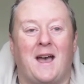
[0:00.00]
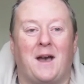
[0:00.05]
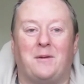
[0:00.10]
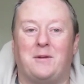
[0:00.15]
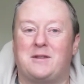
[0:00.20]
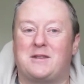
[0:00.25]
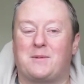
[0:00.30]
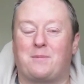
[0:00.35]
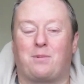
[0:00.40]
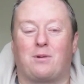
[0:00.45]

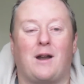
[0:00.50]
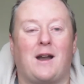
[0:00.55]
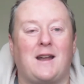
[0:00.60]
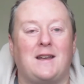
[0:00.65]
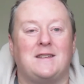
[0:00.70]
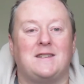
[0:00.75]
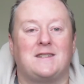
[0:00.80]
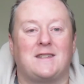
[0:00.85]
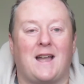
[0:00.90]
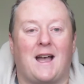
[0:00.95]
We
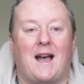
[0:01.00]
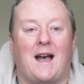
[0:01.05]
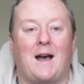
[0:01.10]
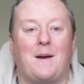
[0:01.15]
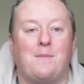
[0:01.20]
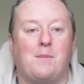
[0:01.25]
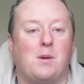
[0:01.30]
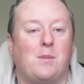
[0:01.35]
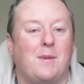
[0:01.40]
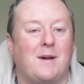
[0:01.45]
surprised
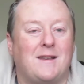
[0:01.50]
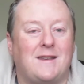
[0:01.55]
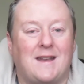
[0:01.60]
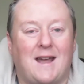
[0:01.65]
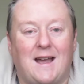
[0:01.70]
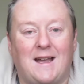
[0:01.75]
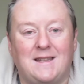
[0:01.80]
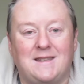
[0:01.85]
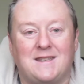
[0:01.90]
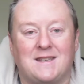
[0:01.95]
our mum and
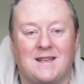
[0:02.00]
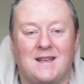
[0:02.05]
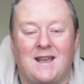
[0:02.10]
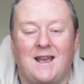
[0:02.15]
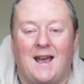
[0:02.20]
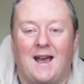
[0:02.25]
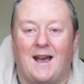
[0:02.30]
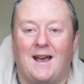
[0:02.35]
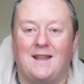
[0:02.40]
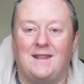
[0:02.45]
dad,
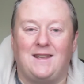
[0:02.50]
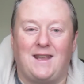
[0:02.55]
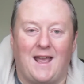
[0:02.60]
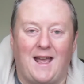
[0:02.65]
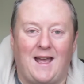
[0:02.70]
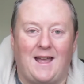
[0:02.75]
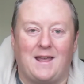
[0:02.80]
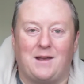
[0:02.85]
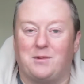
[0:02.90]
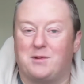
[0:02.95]
and
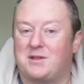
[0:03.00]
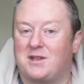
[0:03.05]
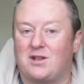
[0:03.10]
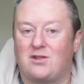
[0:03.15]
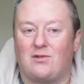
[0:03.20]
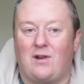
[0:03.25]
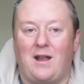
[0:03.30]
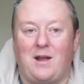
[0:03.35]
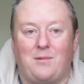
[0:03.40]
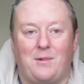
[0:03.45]
yeah, it was a
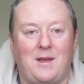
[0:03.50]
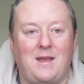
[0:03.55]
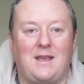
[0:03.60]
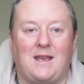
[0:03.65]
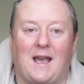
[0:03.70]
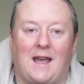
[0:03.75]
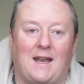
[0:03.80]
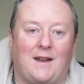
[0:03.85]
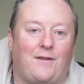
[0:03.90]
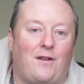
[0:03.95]
great weekend.